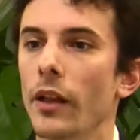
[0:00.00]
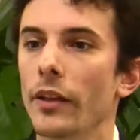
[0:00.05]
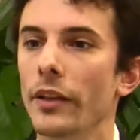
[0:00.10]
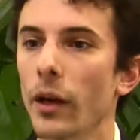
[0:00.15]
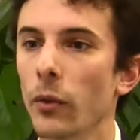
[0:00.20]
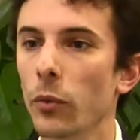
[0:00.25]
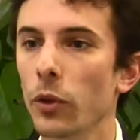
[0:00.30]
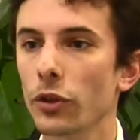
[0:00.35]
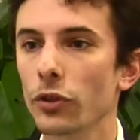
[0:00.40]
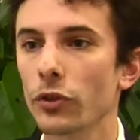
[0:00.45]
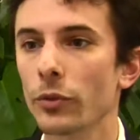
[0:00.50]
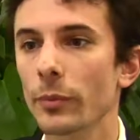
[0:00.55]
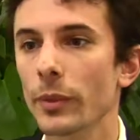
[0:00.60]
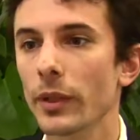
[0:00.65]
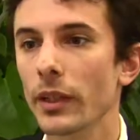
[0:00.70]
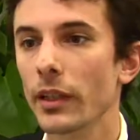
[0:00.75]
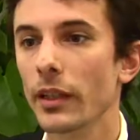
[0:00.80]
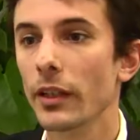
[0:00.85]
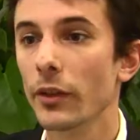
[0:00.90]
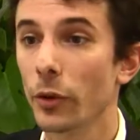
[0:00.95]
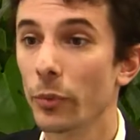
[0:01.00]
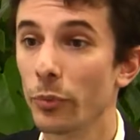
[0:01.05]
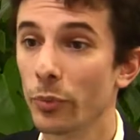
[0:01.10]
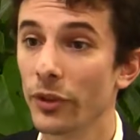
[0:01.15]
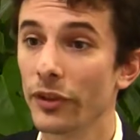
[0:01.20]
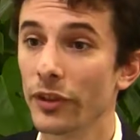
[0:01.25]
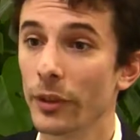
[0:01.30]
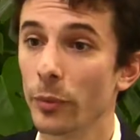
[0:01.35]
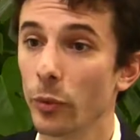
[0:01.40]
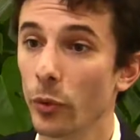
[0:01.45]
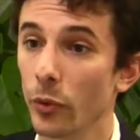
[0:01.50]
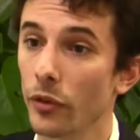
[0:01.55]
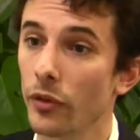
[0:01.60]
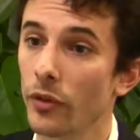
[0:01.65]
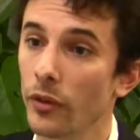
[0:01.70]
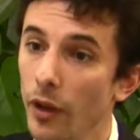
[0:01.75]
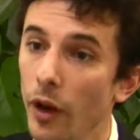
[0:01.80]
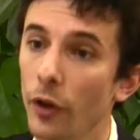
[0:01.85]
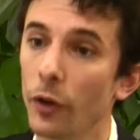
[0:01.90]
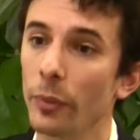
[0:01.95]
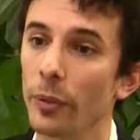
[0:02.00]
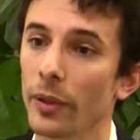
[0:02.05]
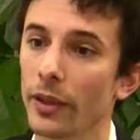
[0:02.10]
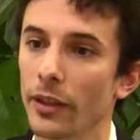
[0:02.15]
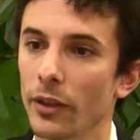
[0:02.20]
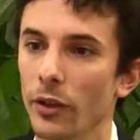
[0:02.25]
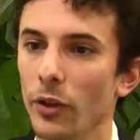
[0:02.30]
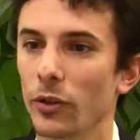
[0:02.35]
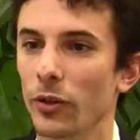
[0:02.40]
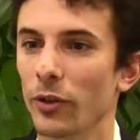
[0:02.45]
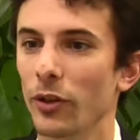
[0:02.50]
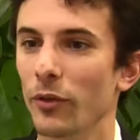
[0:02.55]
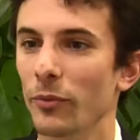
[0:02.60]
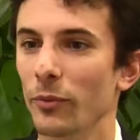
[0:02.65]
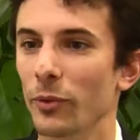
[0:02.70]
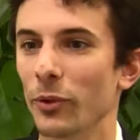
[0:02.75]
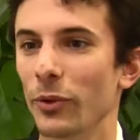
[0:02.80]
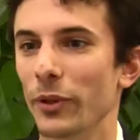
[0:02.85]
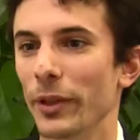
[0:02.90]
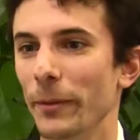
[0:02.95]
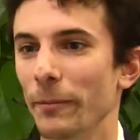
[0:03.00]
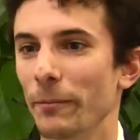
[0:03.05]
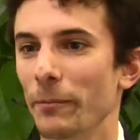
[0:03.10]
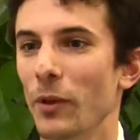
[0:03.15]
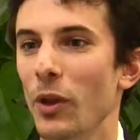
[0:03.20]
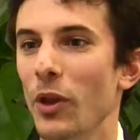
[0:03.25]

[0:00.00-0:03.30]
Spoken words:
Now, what should be the principles underpinning local government audit?